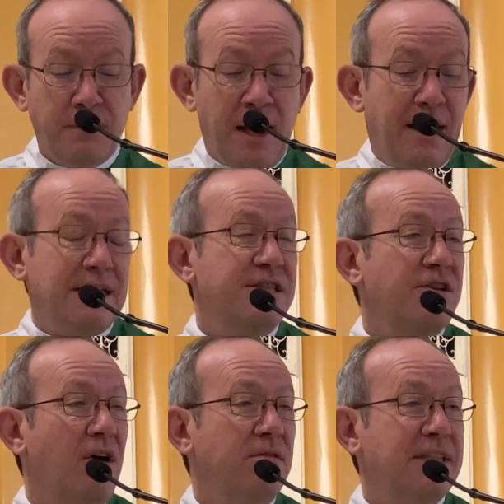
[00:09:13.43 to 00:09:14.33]
As
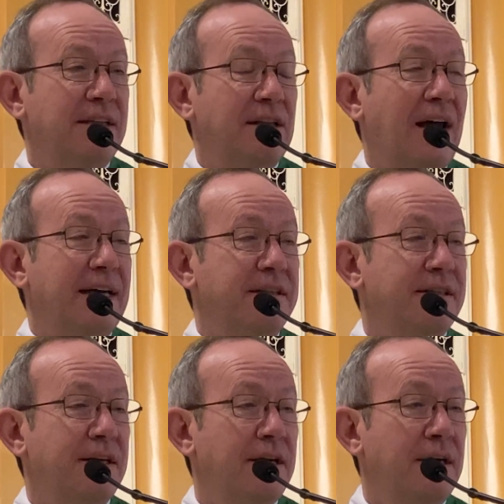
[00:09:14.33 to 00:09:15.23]
salt and light,
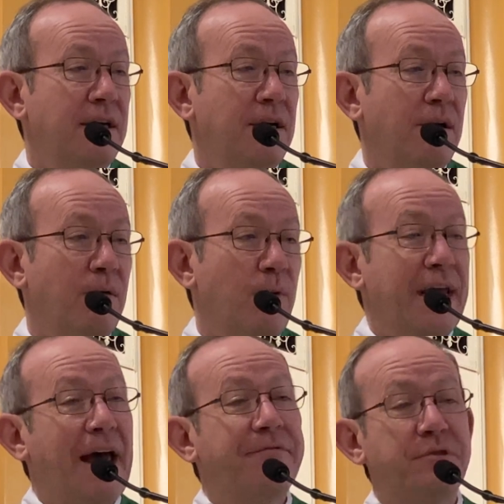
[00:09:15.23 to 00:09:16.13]
we
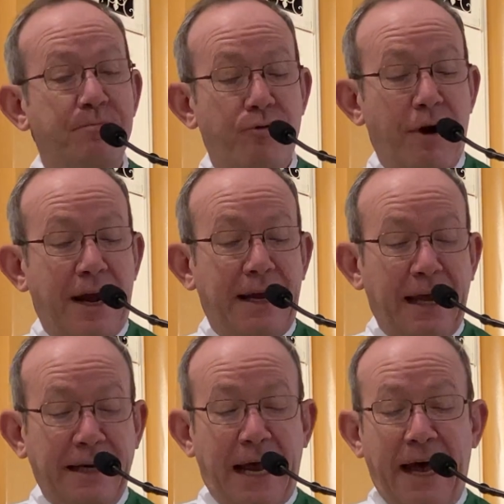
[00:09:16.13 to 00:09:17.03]
have to pray
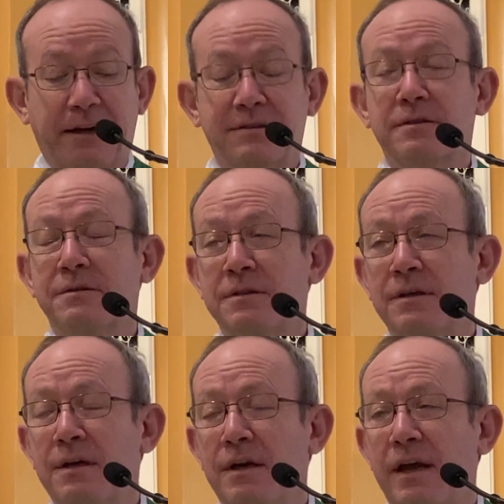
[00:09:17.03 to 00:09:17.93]
and act.
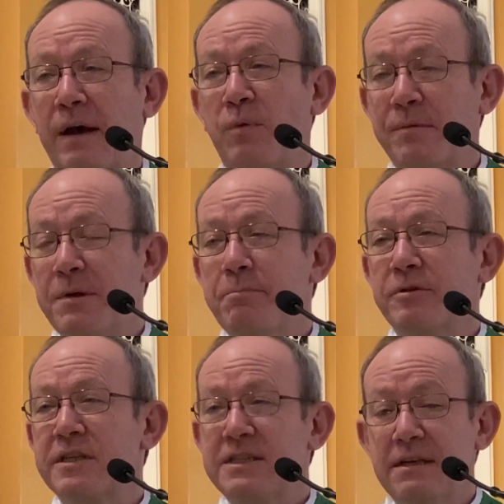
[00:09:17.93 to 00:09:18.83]
And when people
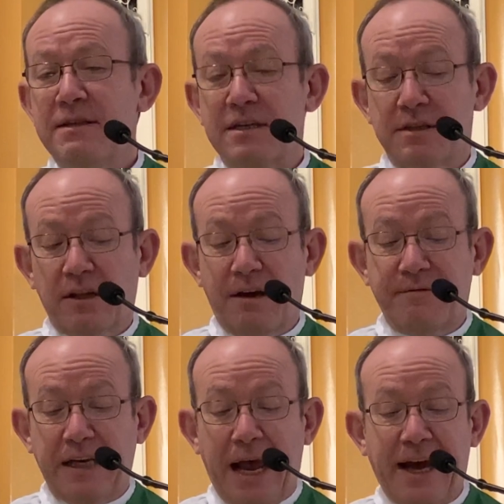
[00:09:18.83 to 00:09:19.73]
see this love
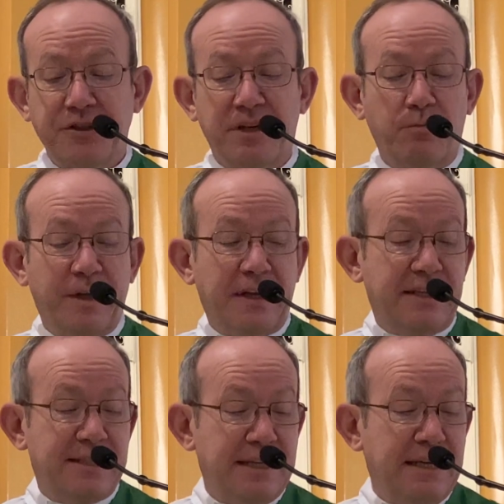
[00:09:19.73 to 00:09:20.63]
in action, when they
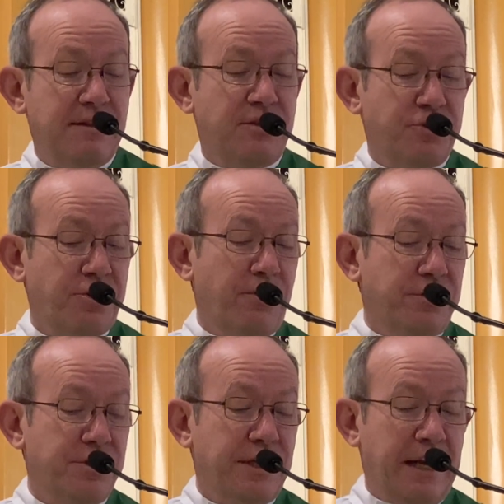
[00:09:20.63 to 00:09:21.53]
see the
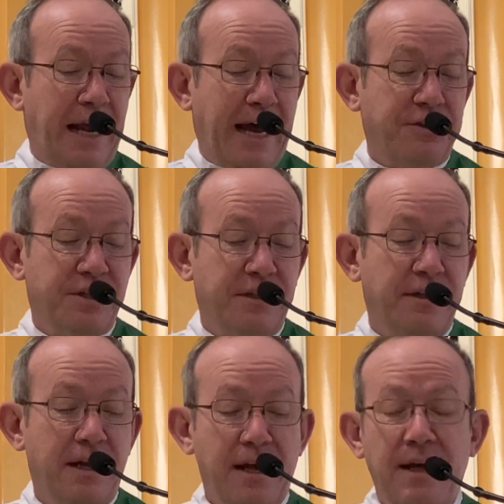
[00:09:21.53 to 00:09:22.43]
church in action,
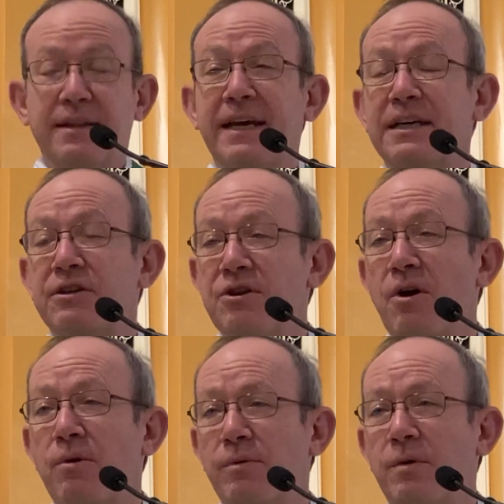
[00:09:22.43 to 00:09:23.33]
they can
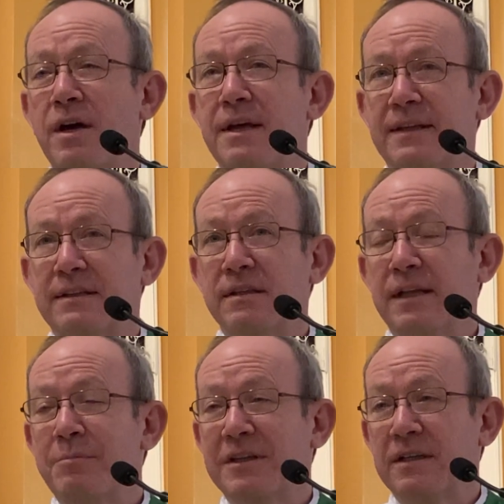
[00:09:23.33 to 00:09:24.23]
know that the
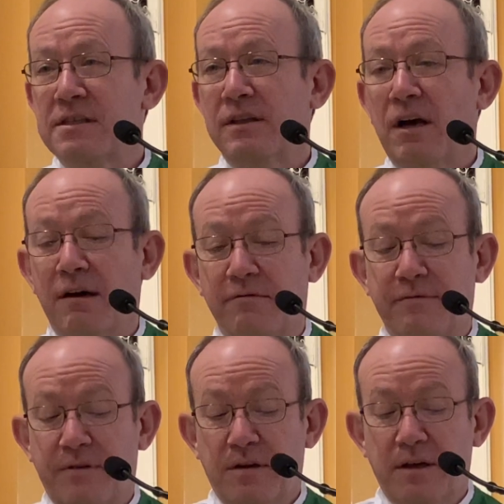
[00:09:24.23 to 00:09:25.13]
limitless love
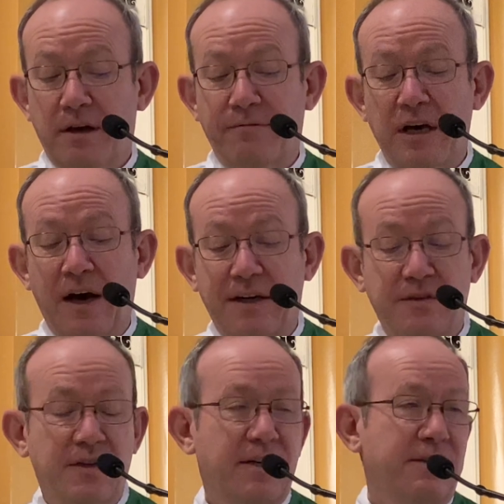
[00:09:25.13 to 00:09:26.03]
of God
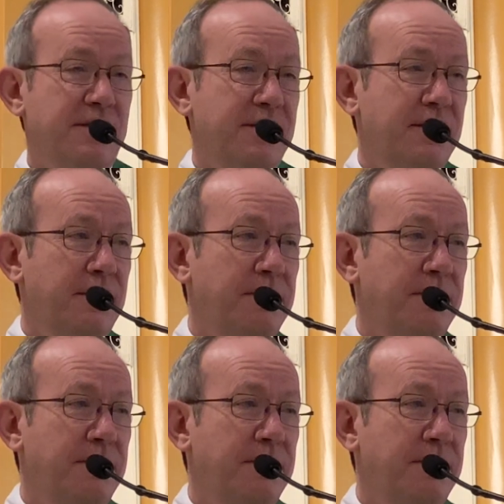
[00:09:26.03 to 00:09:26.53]
exists.